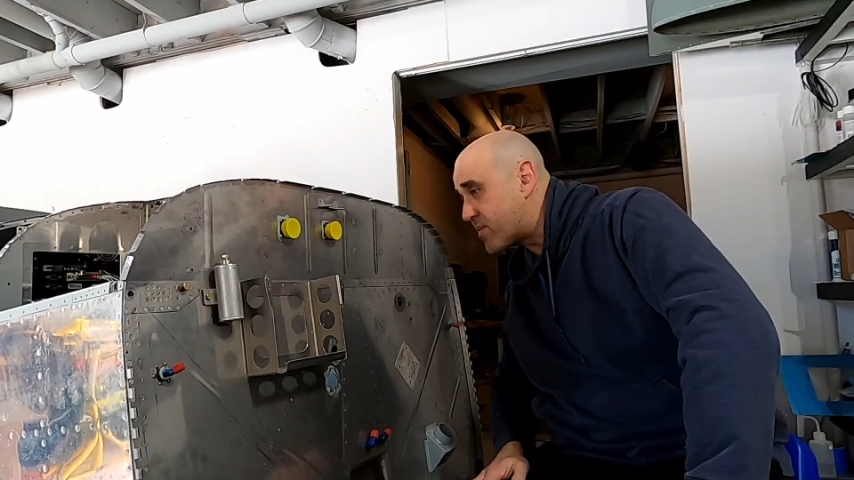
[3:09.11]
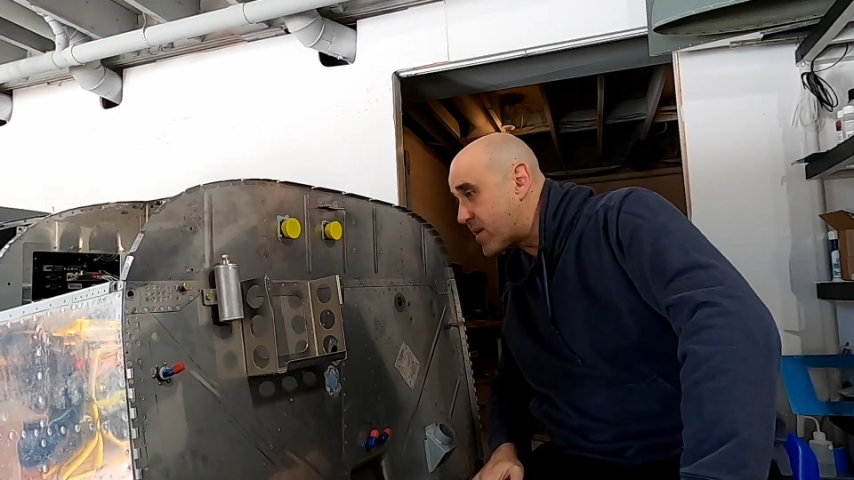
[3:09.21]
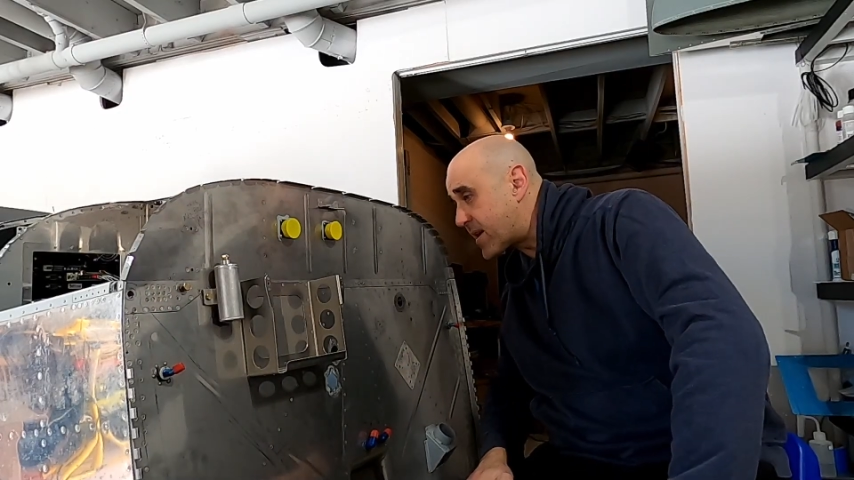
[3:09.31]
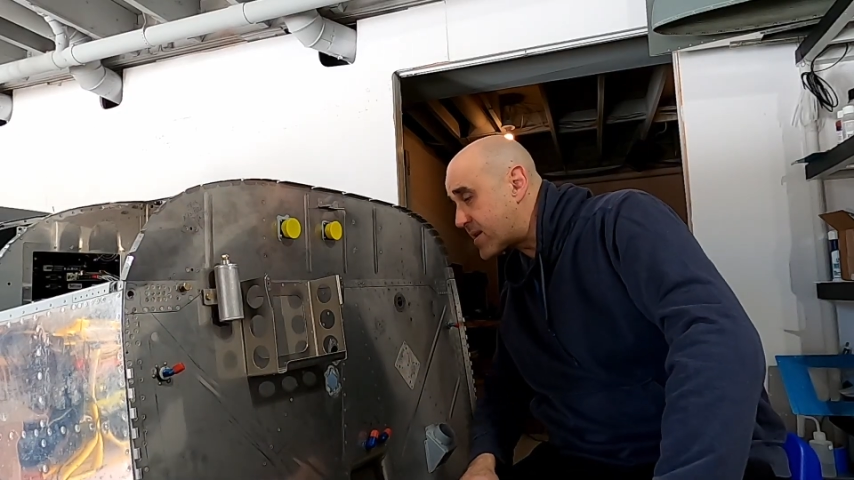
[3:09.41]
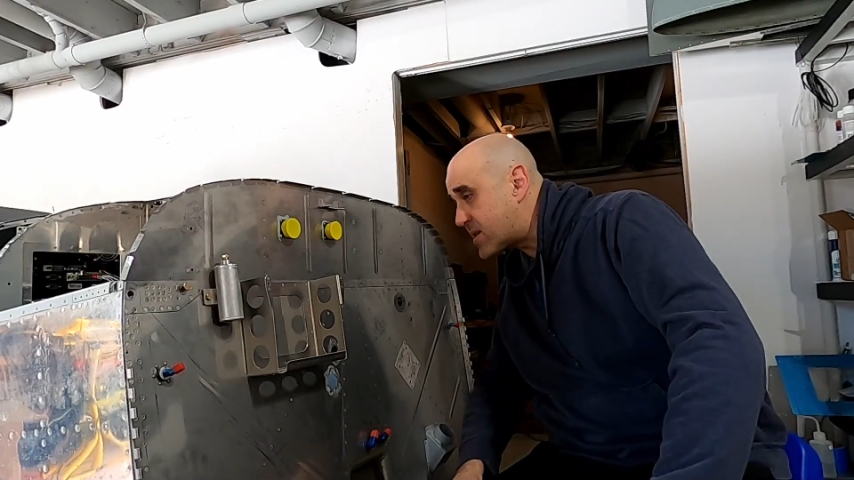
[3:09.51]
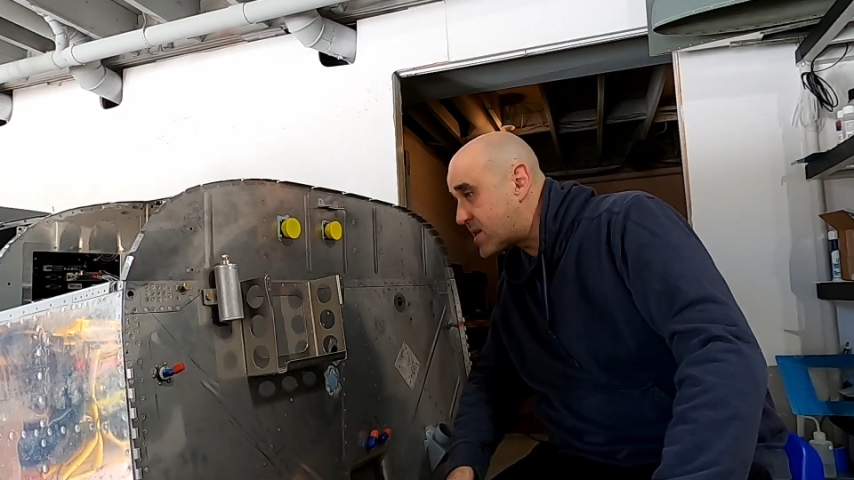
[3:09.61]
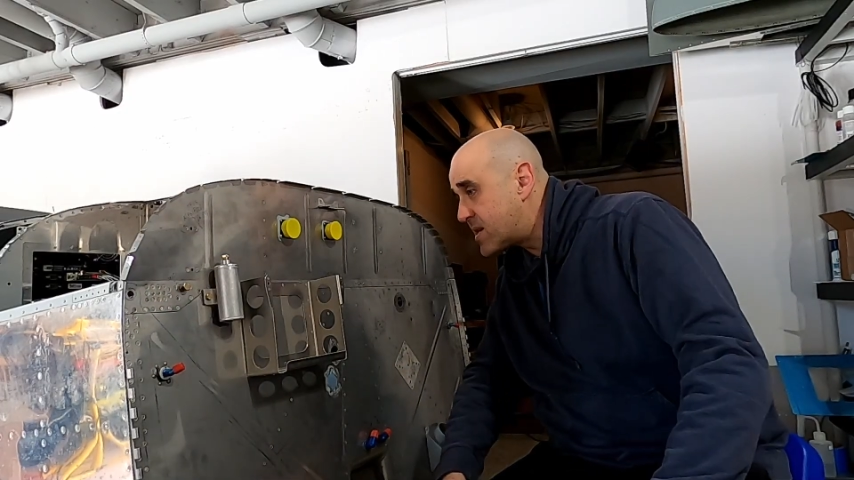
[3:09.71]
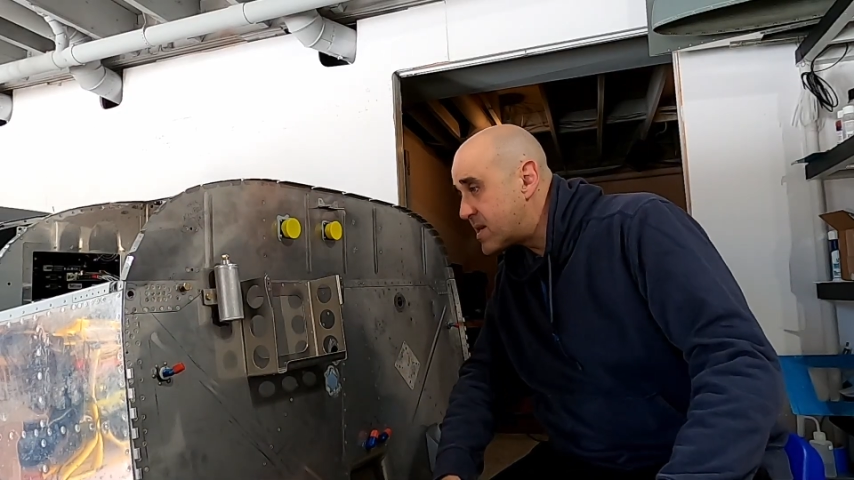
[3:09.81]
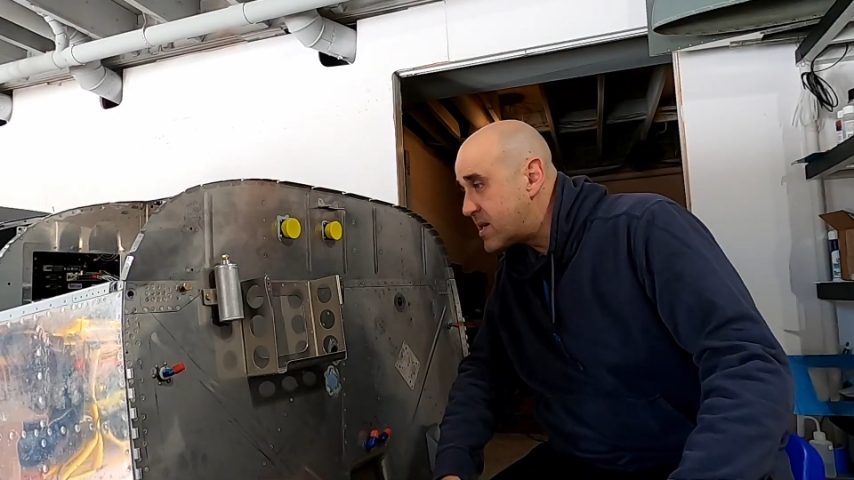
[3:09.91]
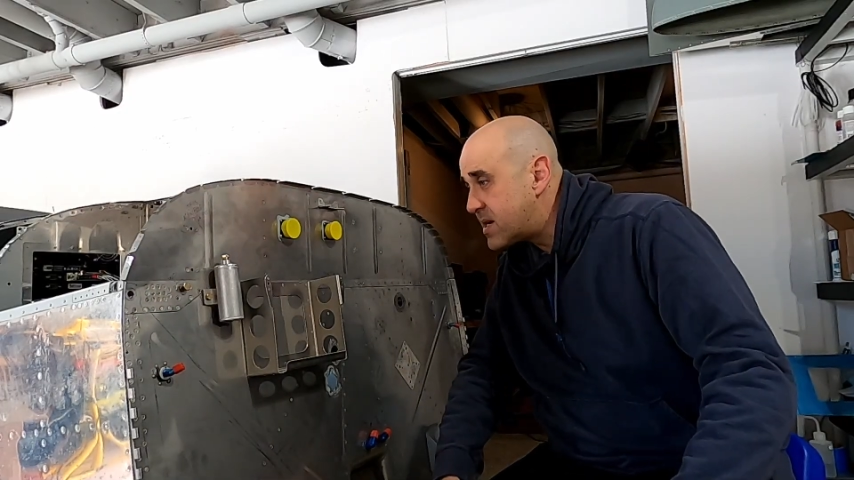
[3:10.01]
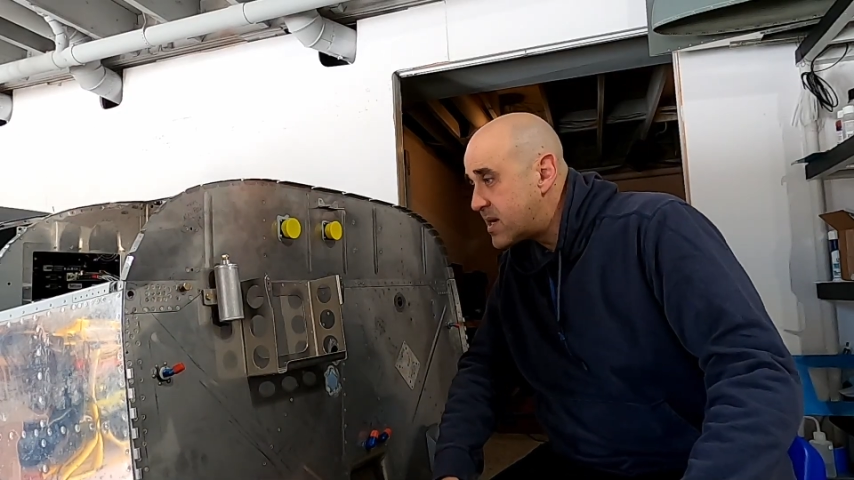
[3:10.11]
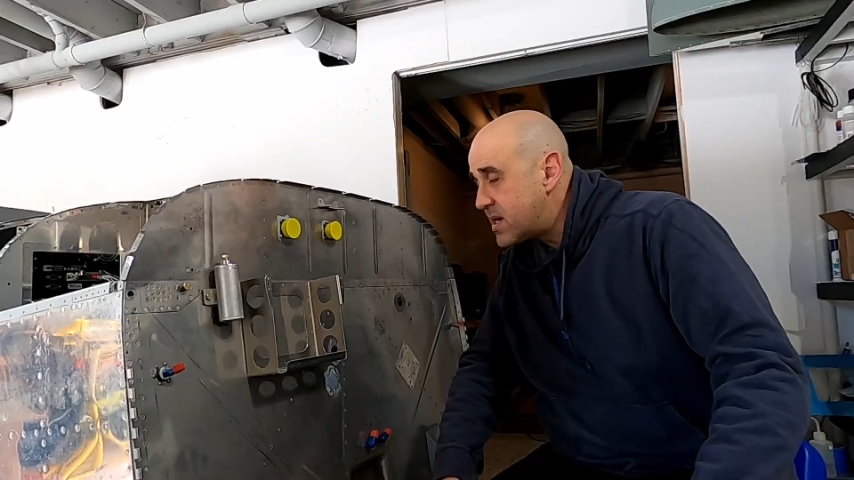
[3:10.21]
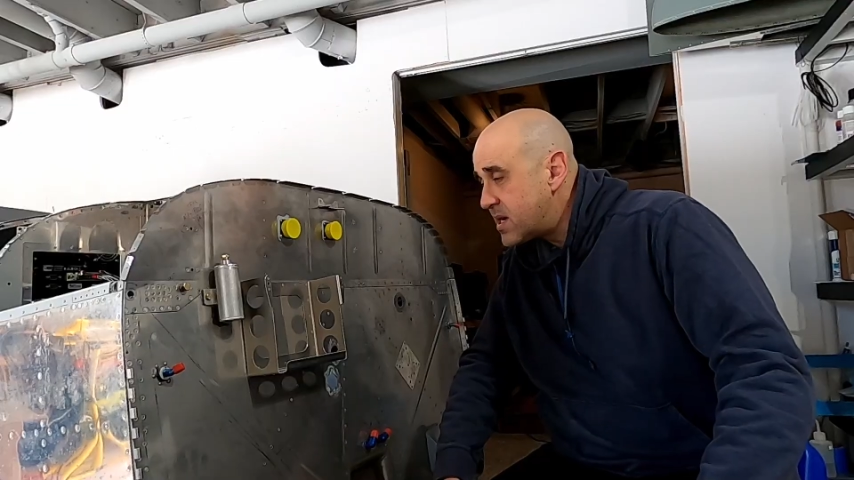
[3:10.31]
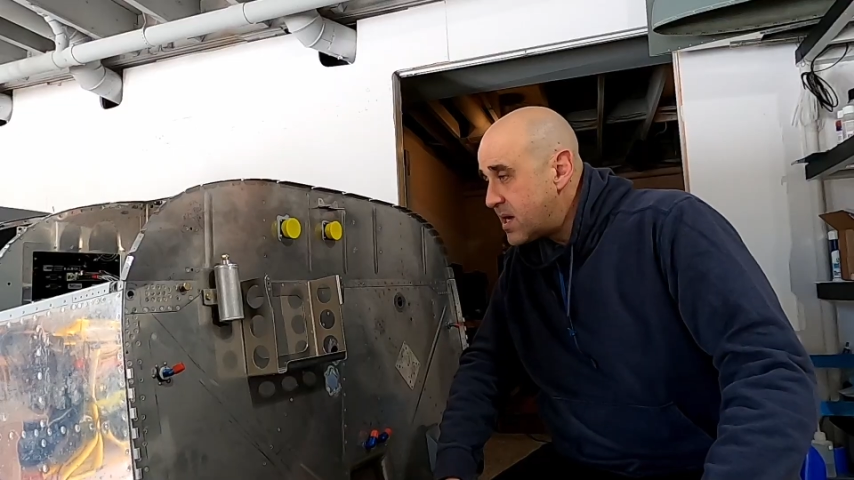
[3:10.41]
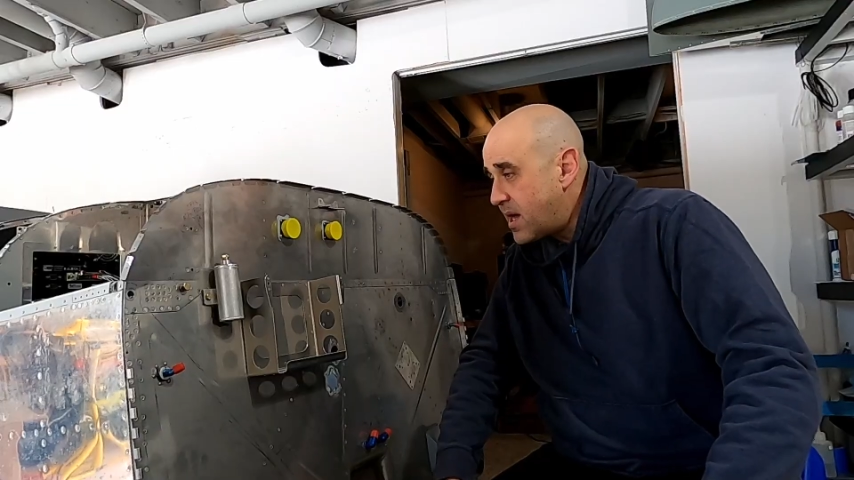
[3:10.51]
place,
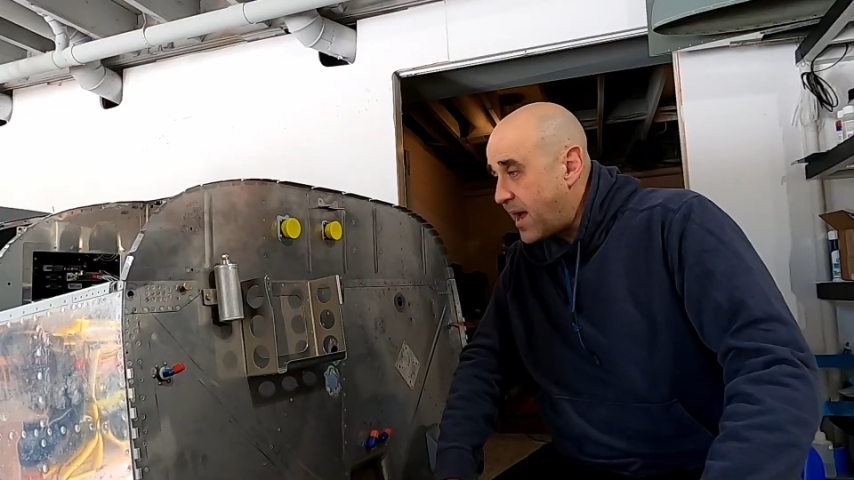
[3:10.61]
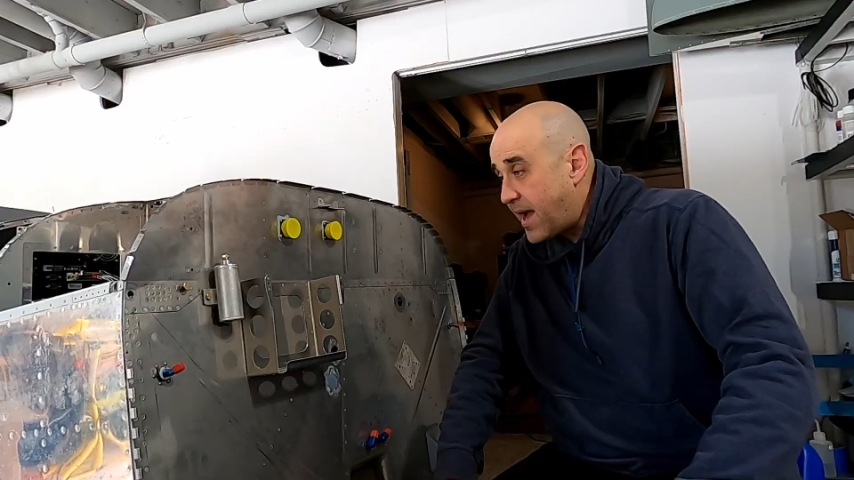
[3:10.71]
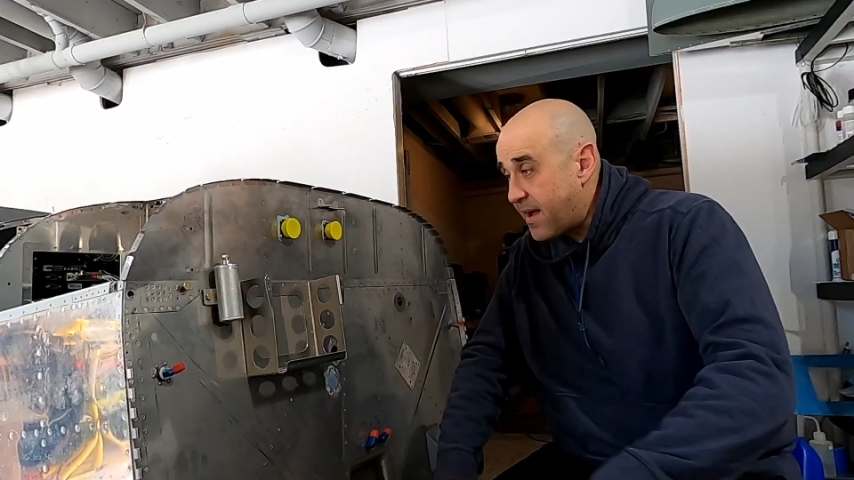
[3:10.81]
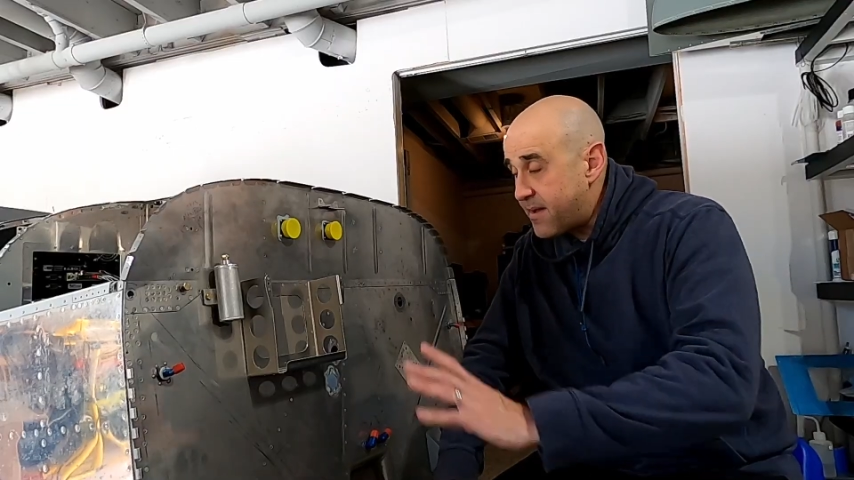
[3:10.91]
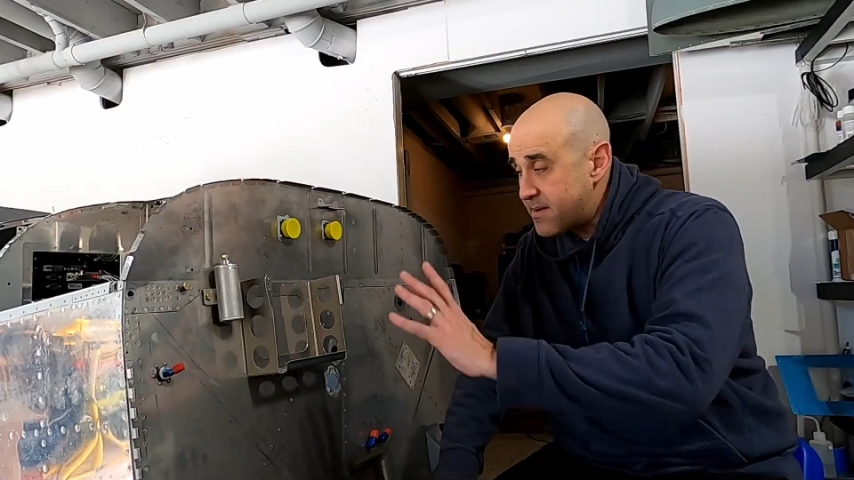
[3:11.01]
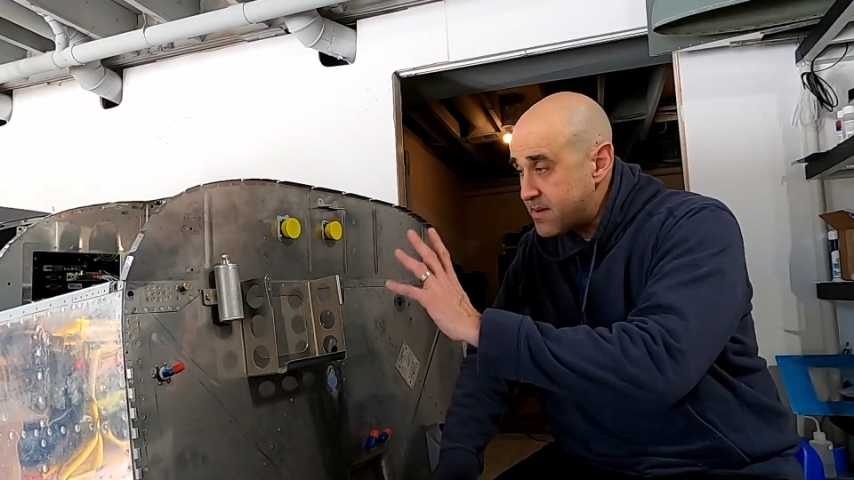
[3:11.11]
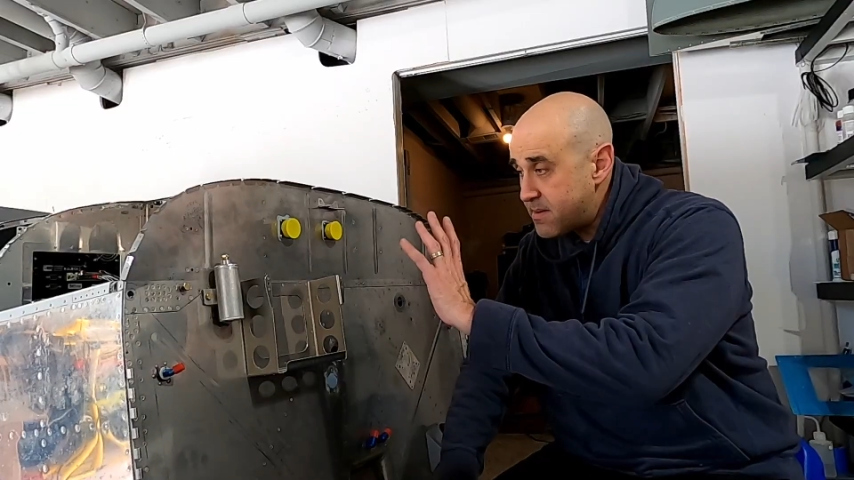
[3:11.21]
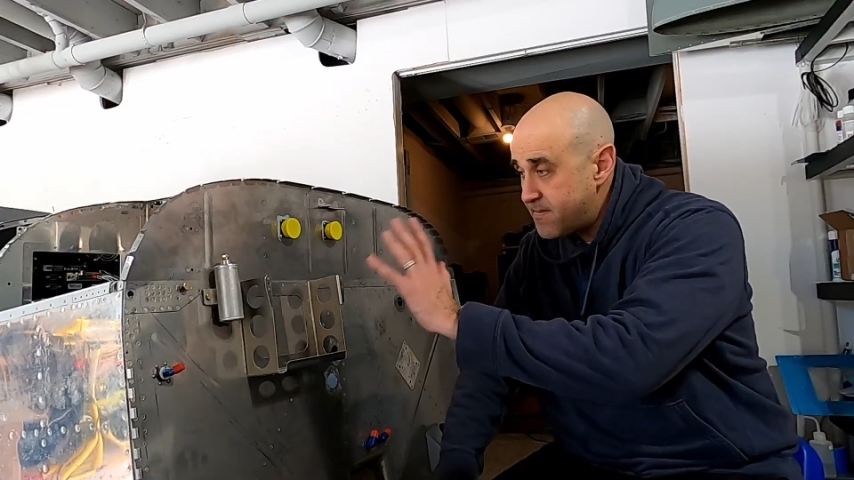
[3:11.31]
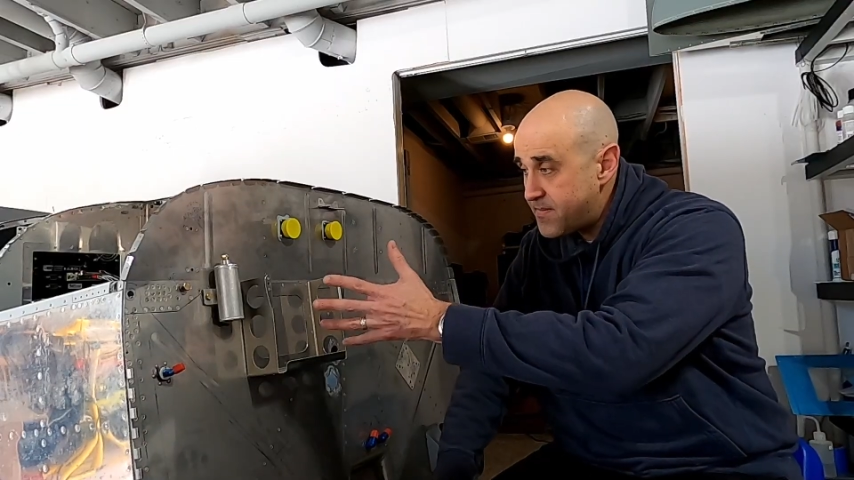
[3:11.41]
and